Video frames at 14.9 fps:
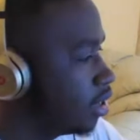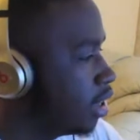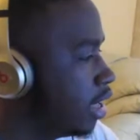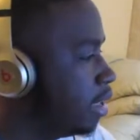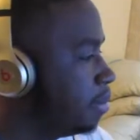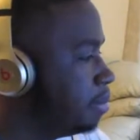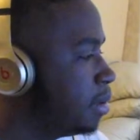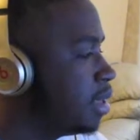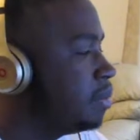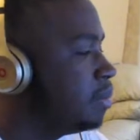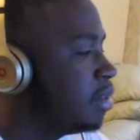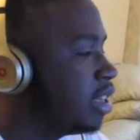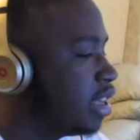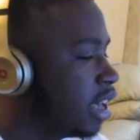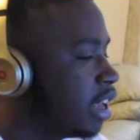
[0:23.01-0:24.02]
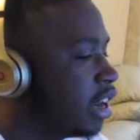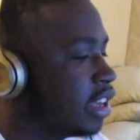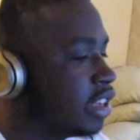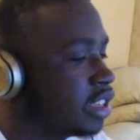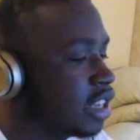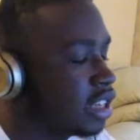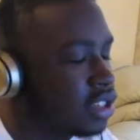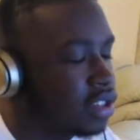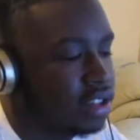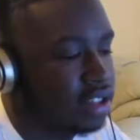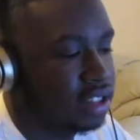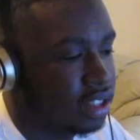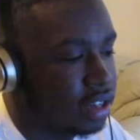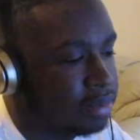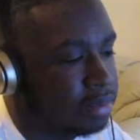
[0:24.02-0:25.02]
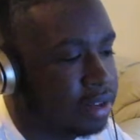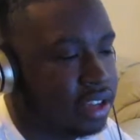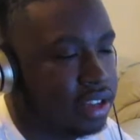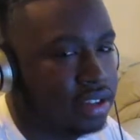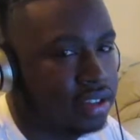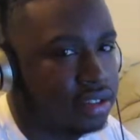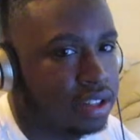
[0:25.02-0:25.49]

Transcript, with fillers: Hippie Beginnings. I saw the thumbnail.